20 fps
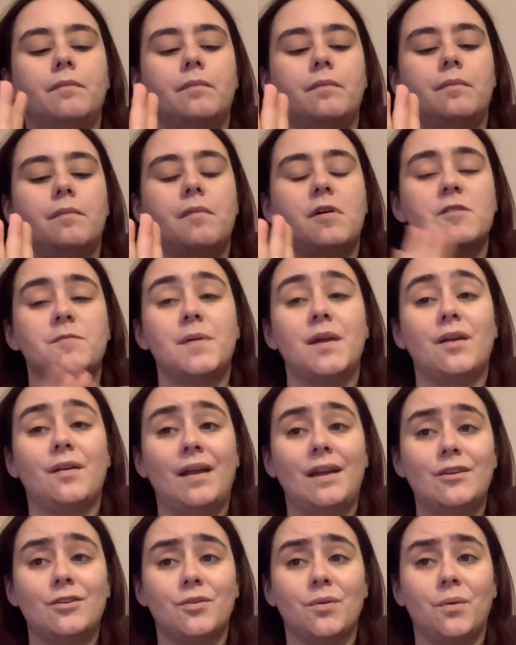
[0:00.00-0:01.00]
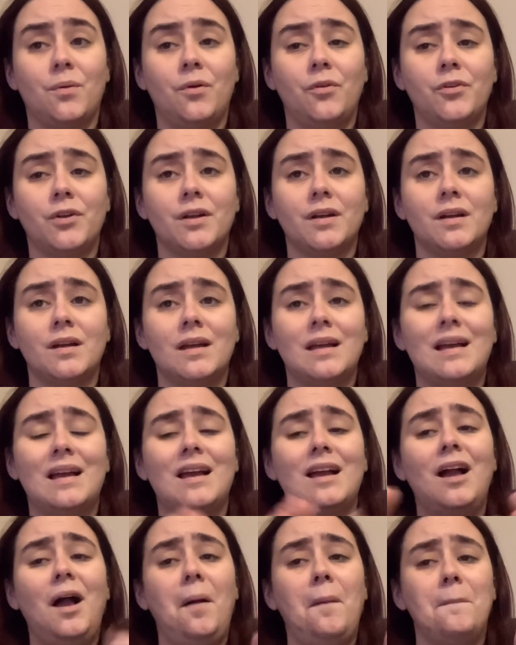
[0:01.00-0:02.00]
must be in your age or older.
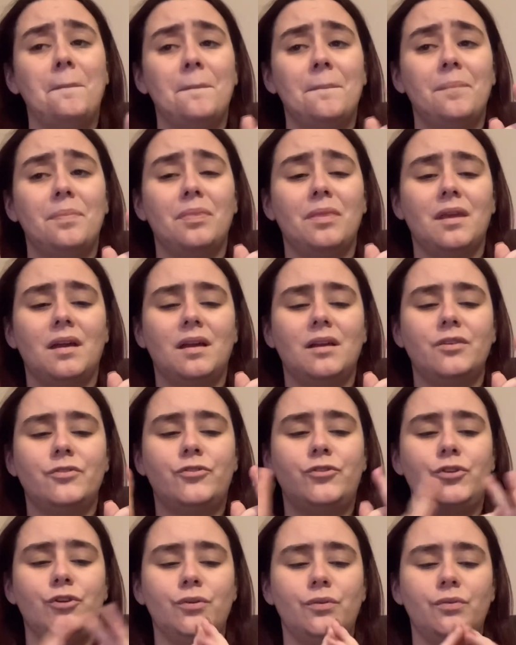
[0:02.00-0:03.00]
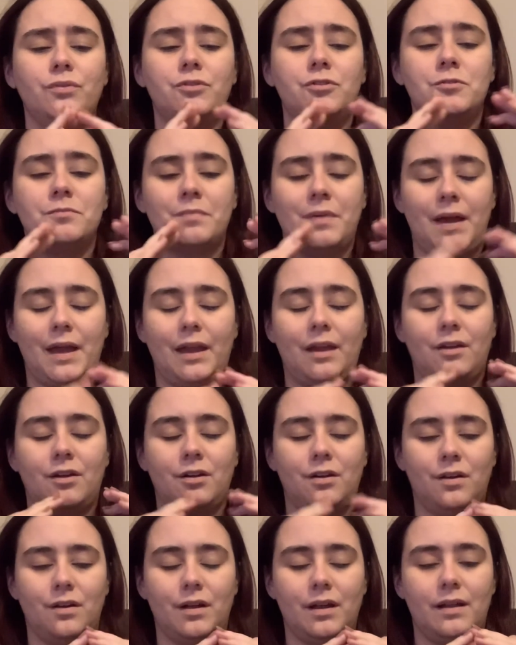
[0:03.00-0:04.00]
Due to my
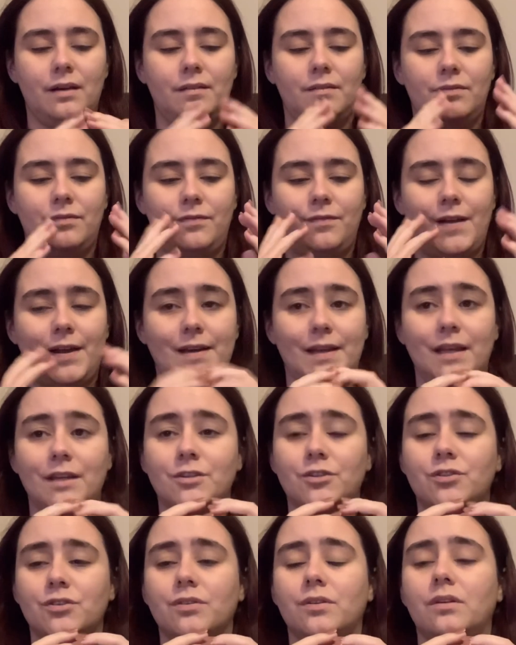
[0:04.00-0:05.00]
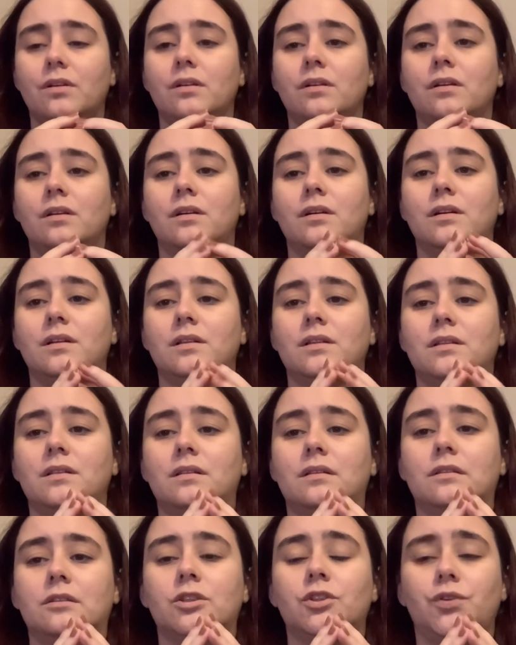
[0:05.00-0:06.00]
current financial
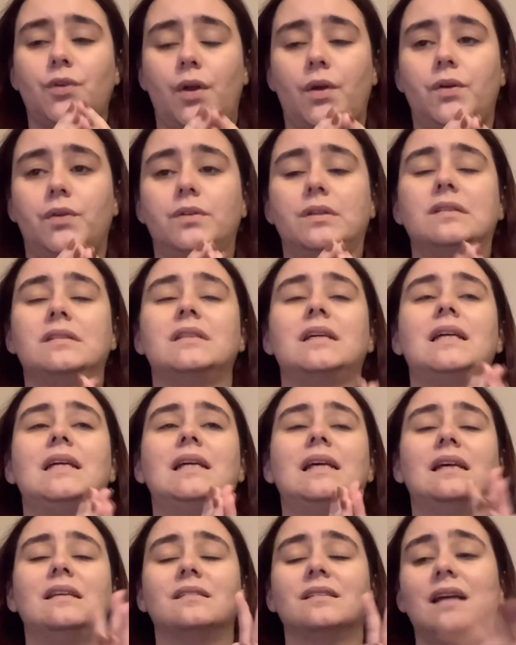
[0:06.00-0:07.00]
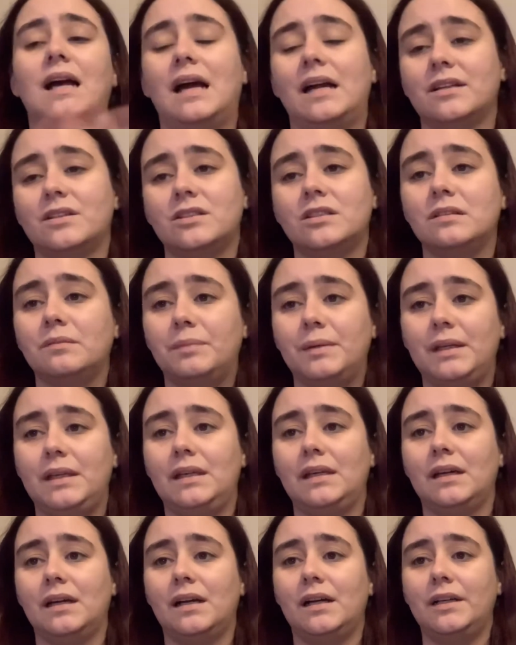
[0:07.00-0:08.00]
struggles, it has got to be
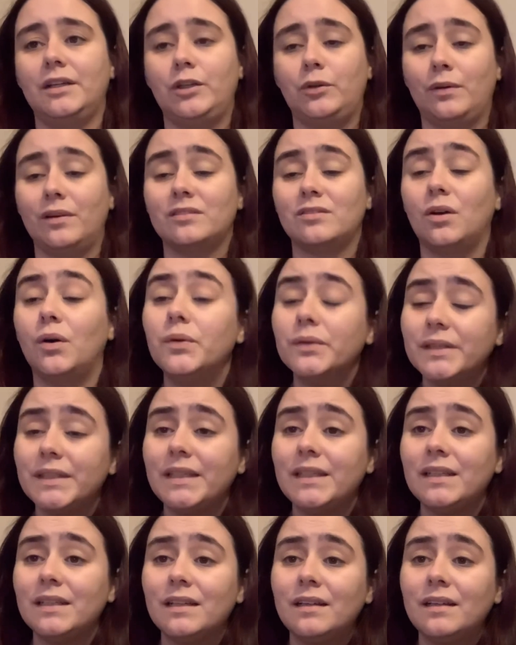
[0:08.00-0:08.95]
uh, US only.